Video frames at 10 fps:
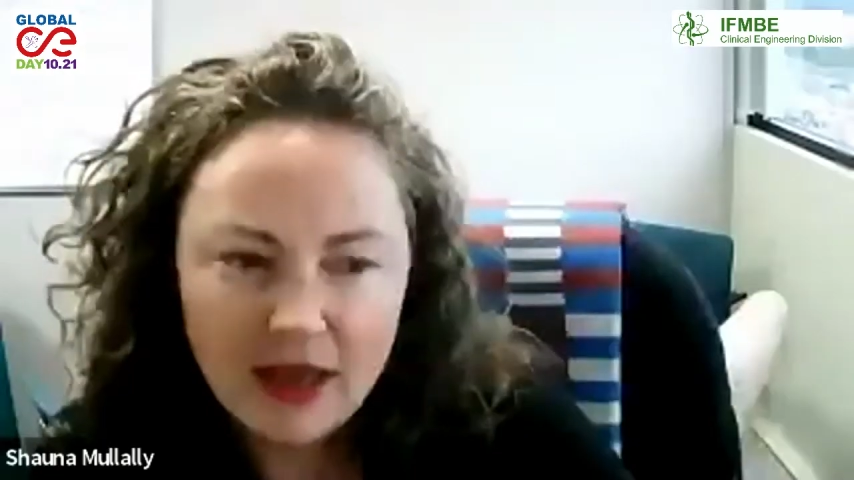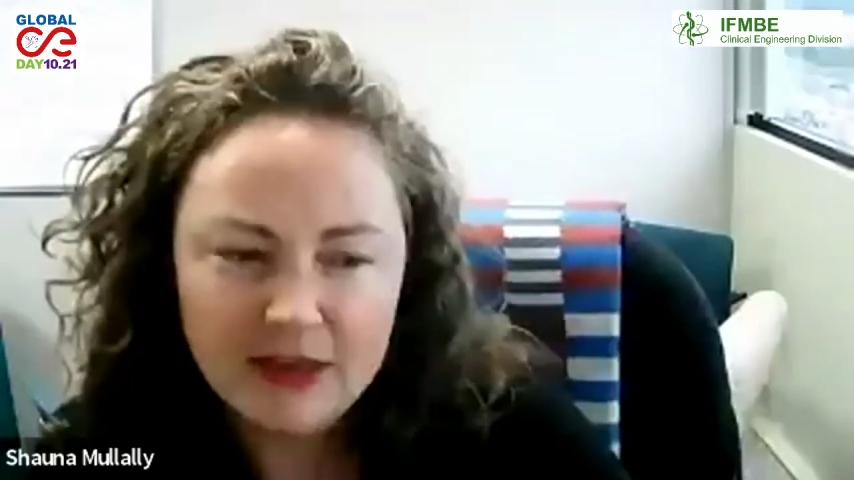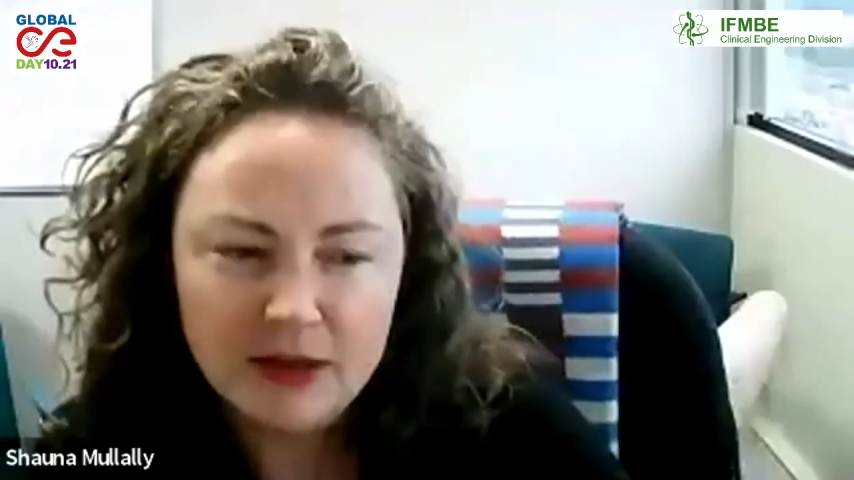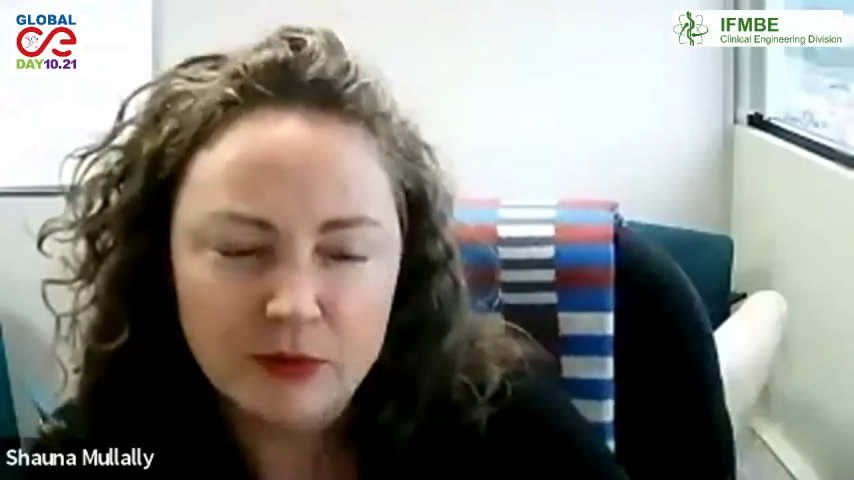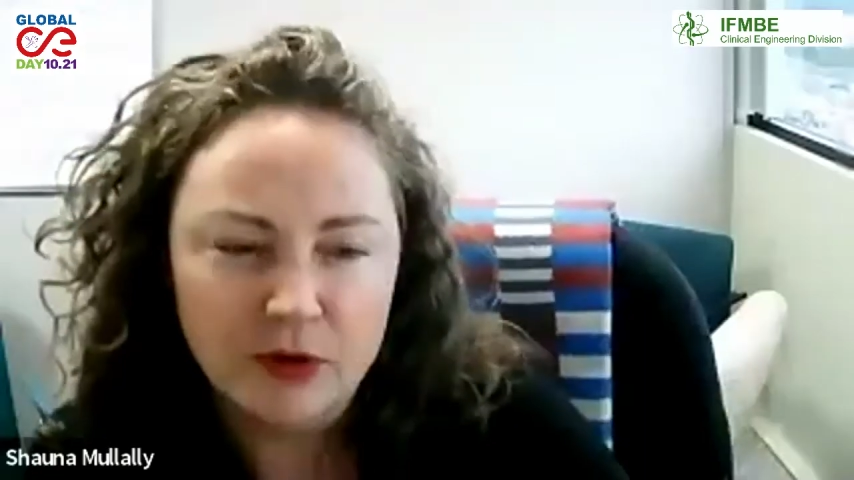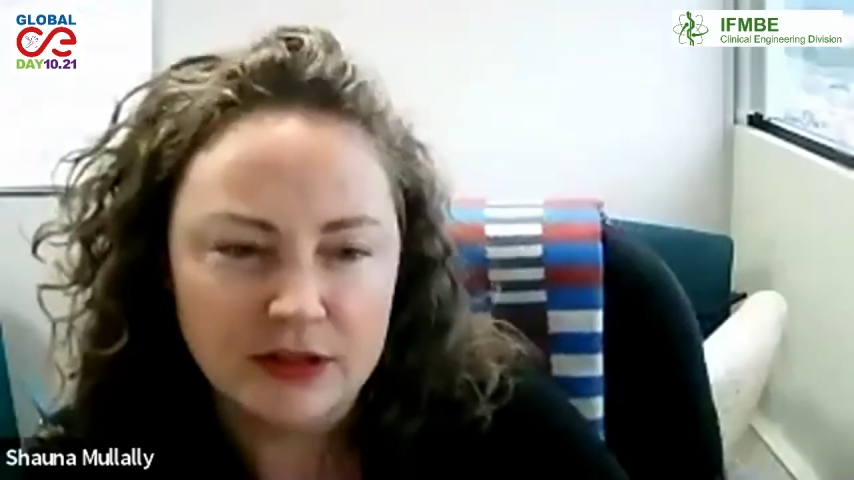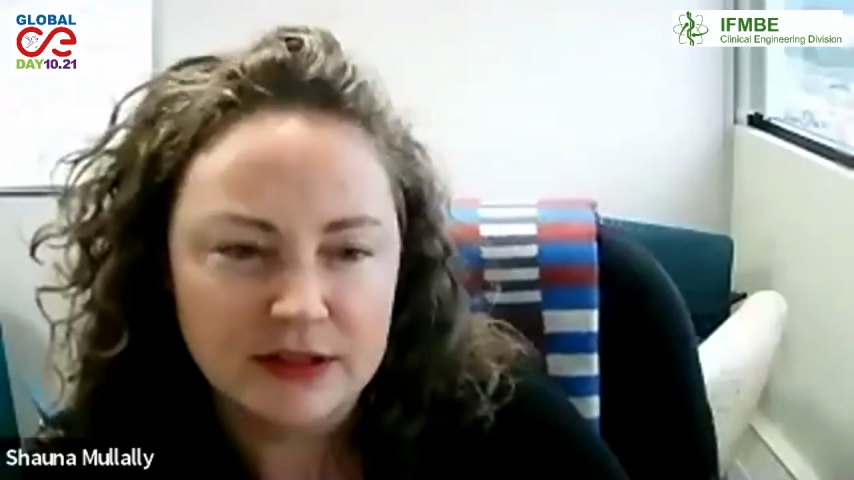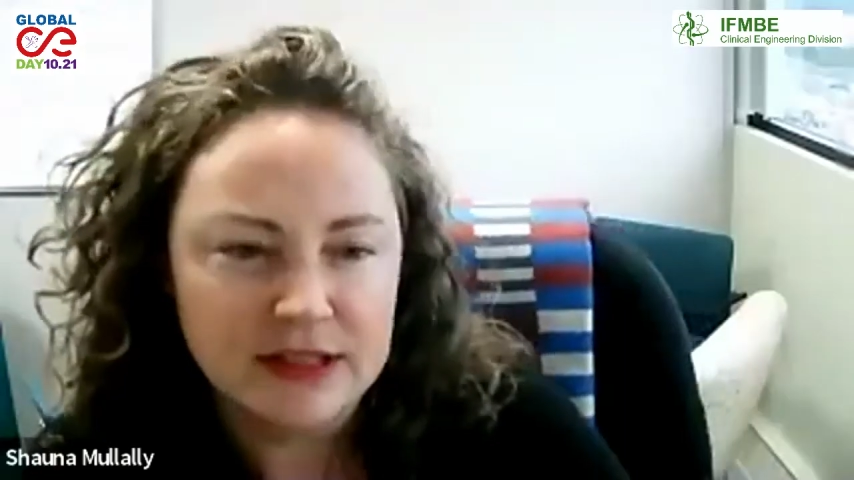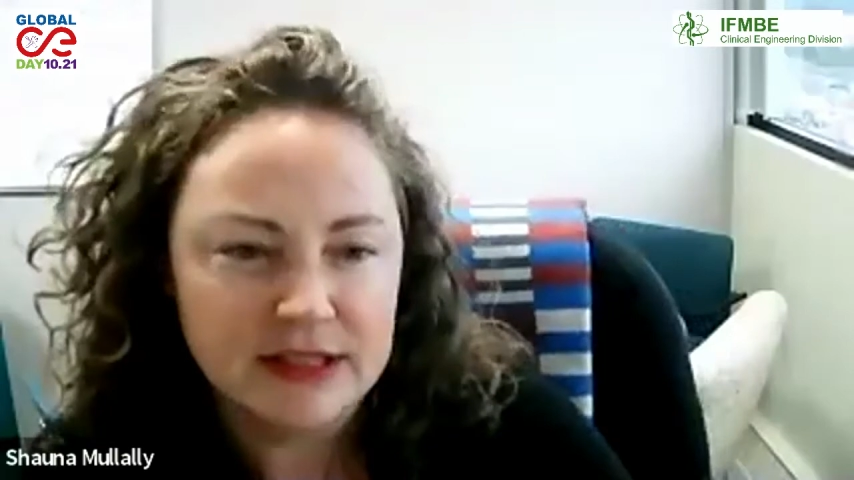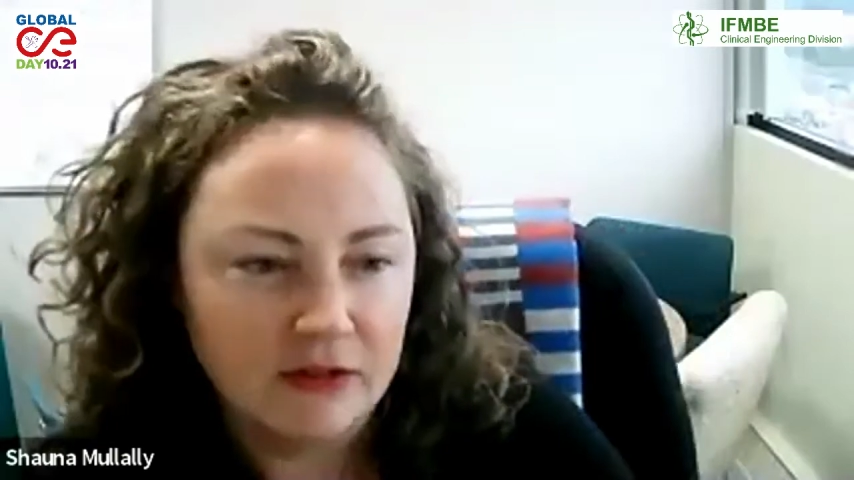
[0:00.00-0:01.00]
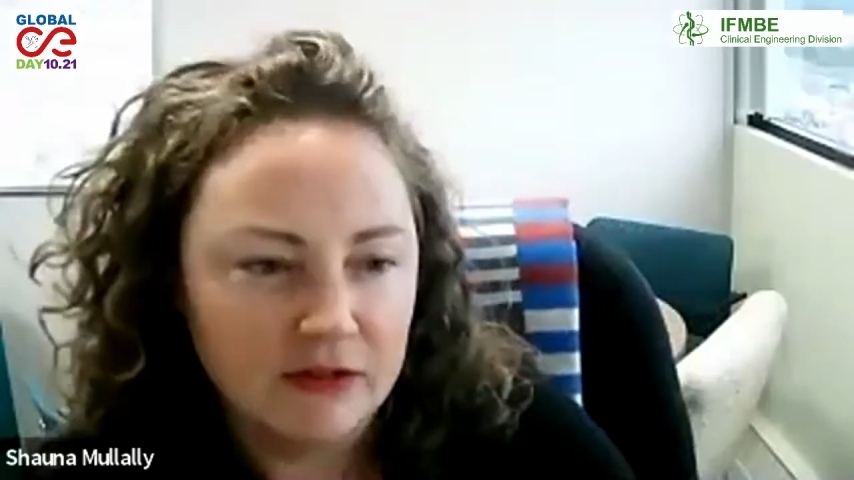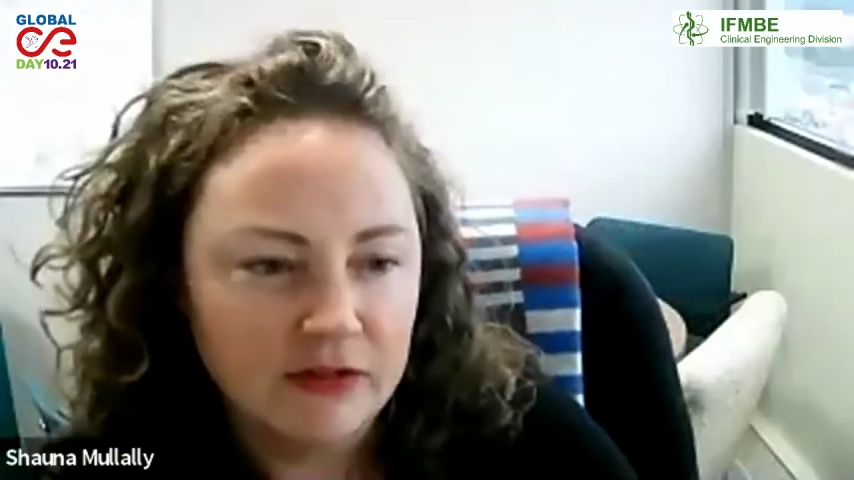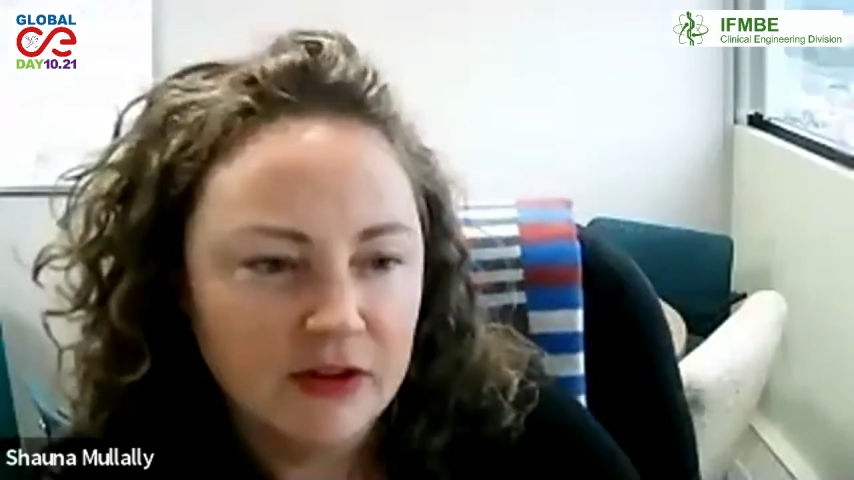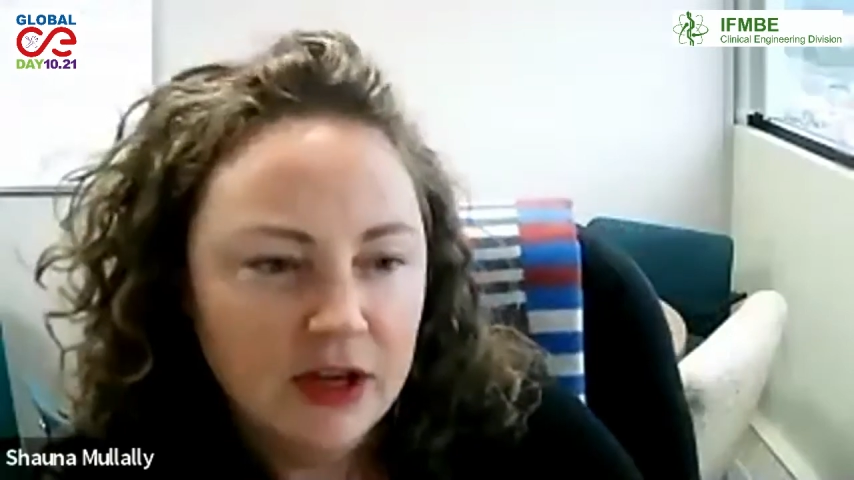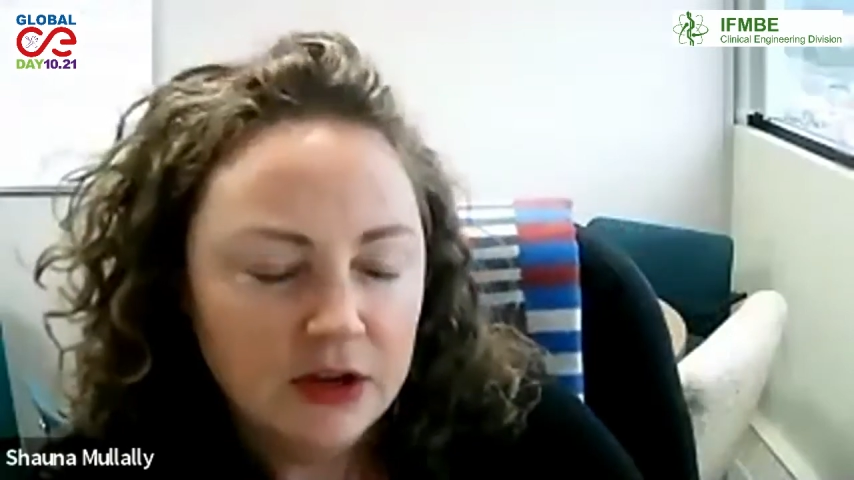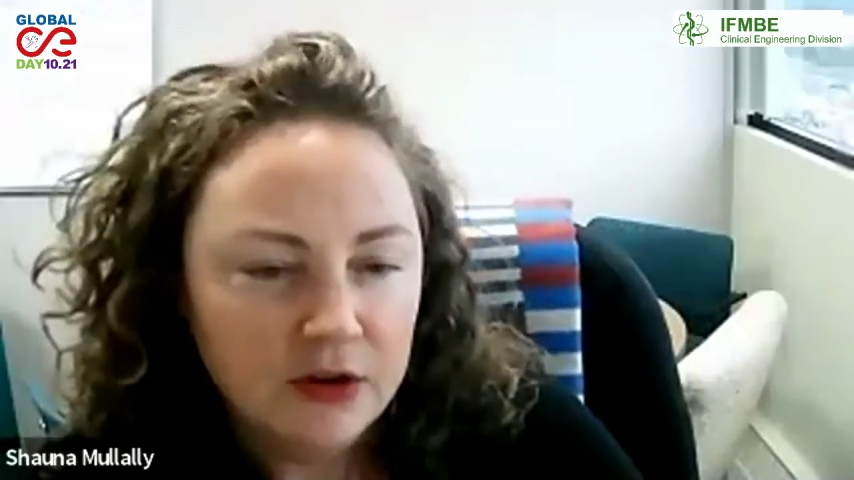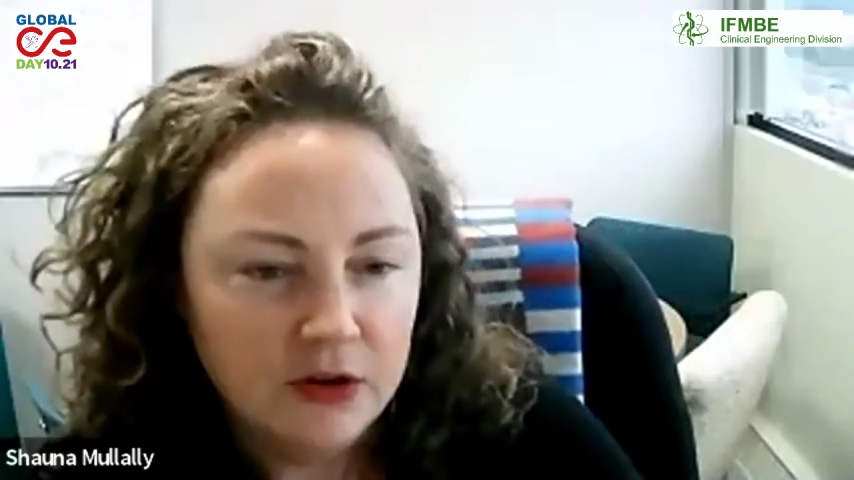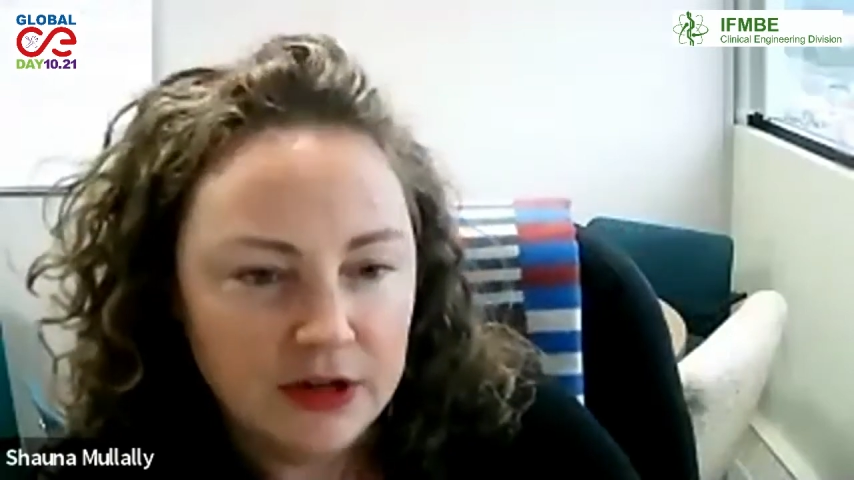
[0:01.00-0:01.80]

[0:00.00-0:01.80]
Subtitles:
the importance of good